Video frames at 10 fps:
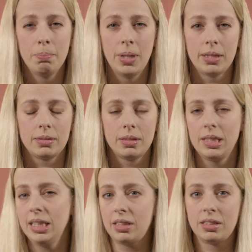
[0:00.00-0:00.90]
but
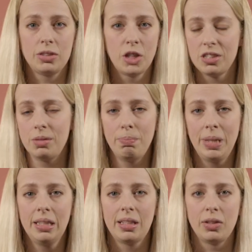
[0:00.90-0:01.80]
this doesn't
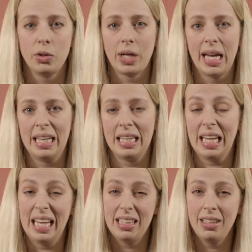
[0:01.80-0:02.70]
mean that you can't
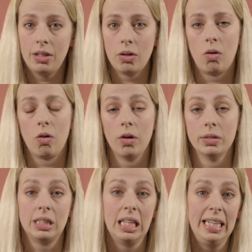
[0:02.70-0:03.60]
edit or
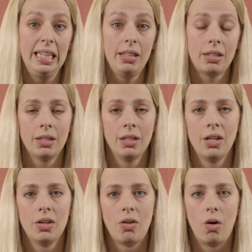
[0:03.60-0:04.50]
delete
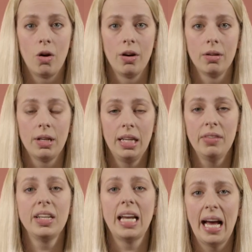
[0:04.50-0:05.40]
or
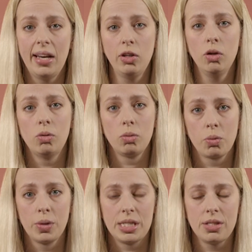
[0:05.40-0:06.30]
even add your own
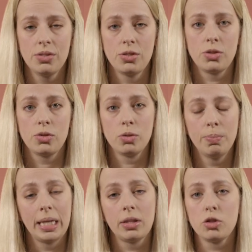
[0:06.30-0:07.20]
questions to
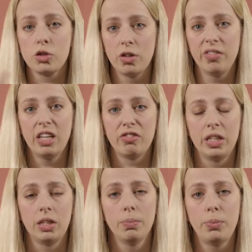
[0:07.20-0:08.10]
make the survey
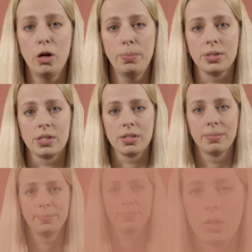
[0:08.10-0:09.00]
fit your purpose.
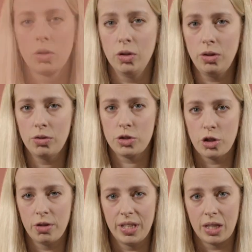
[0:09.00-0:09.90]
Good
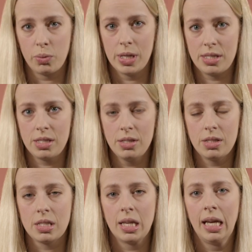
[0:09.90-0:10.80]
survey
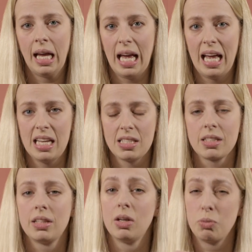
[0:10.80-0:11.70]
questions ask
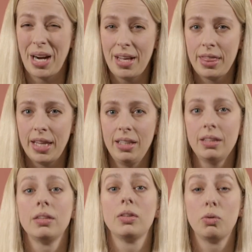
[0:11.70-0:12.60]
the right thing
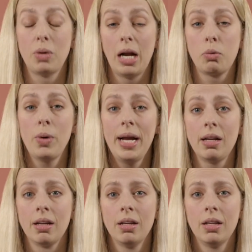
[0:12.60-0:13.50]
the right way,